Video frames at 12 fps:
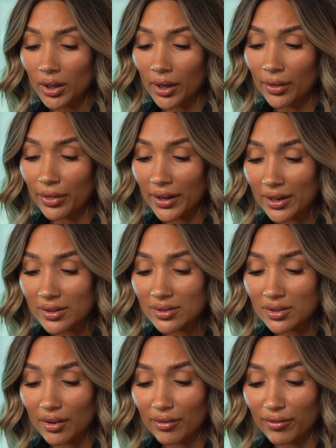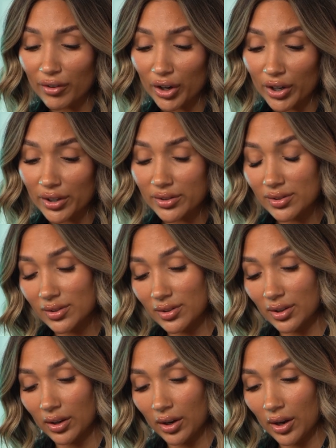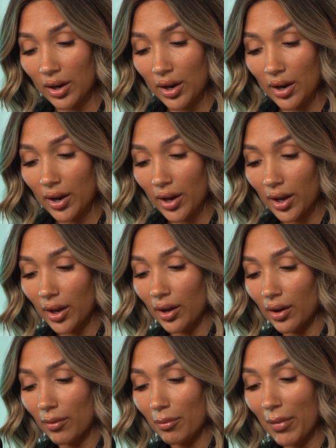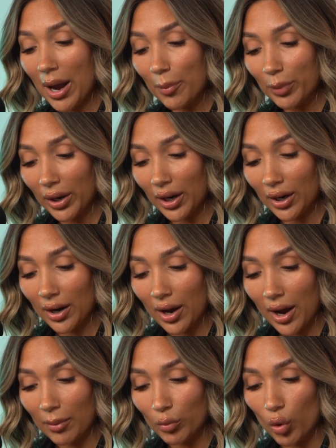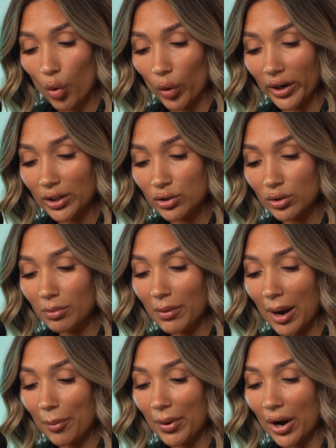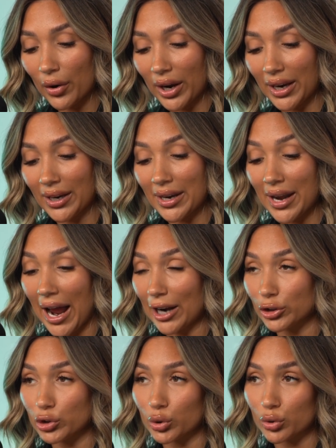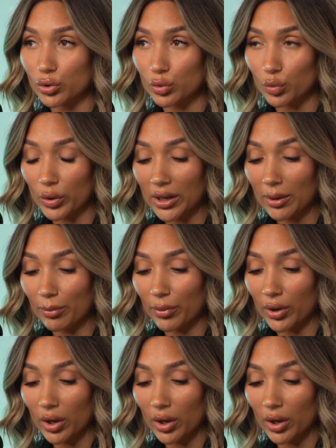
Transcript: In this first mapping, I'm going to map out a natural sweep.